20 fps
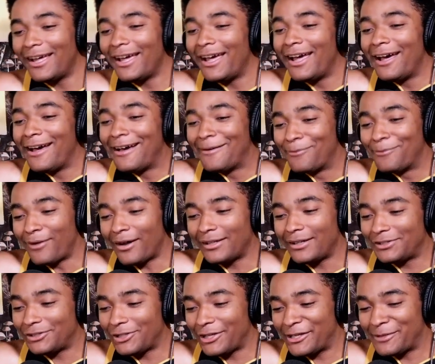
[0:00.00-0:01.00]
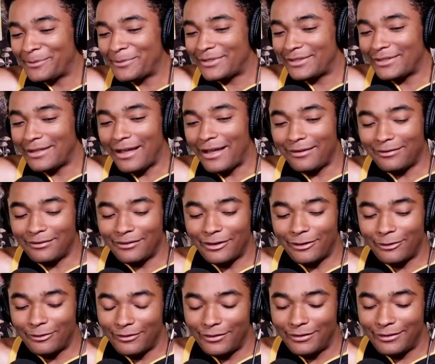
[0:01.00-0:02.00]
Bronny James, I don't
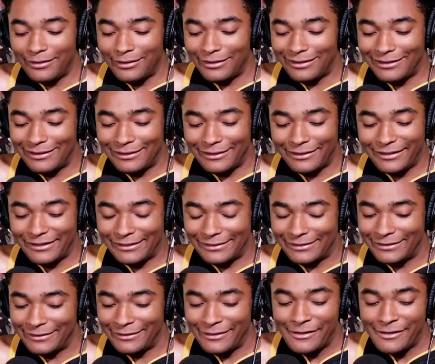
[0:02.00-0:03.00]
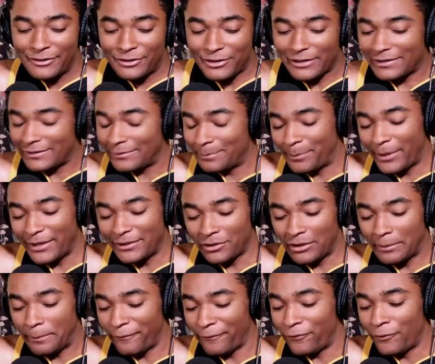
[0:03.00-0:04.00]
know. Just based on the
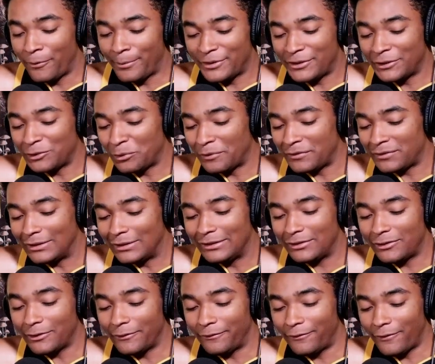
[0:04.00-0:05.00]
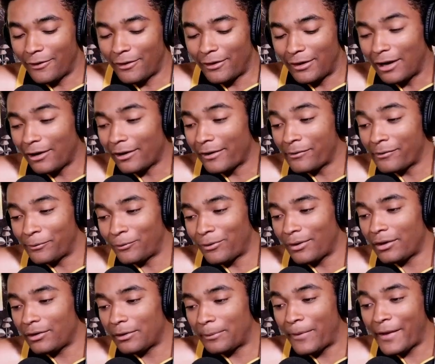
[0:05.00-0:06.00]
performances we've seen so far, and I'll give him credit
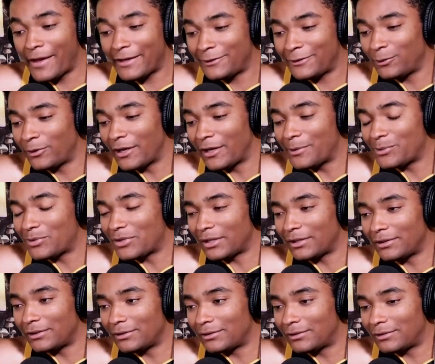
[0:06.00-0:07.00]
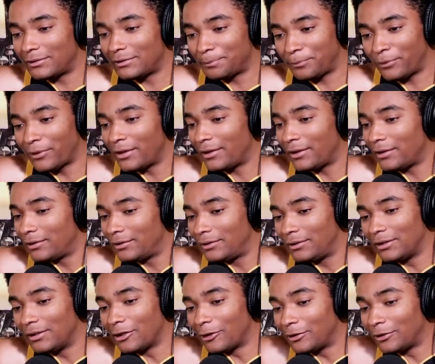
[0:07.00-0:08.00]
the past 2 games that he's played.
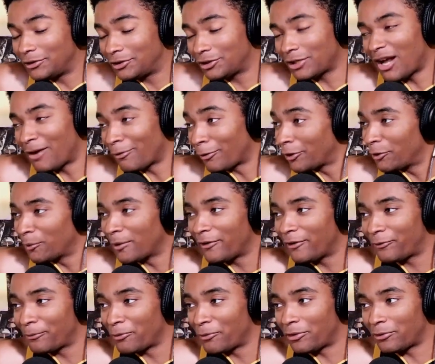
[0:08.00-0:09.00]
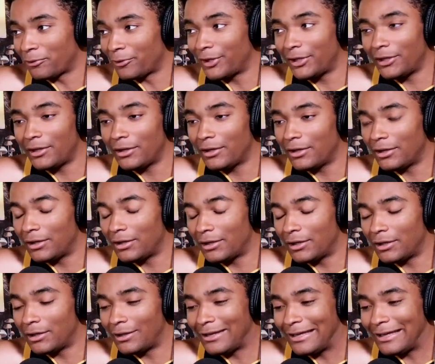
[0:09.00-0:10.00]
He shot really well from the 3,
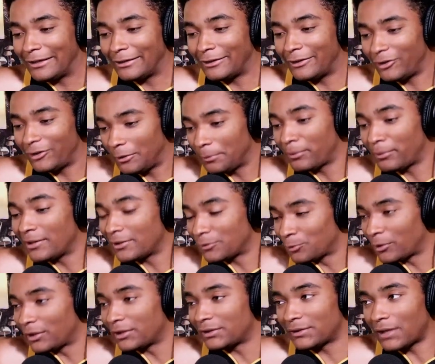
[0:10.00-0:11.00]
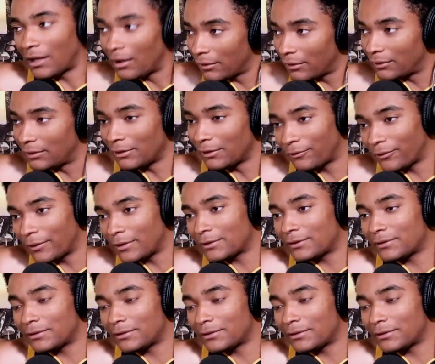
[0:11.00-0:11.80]
and he plays really solid defense.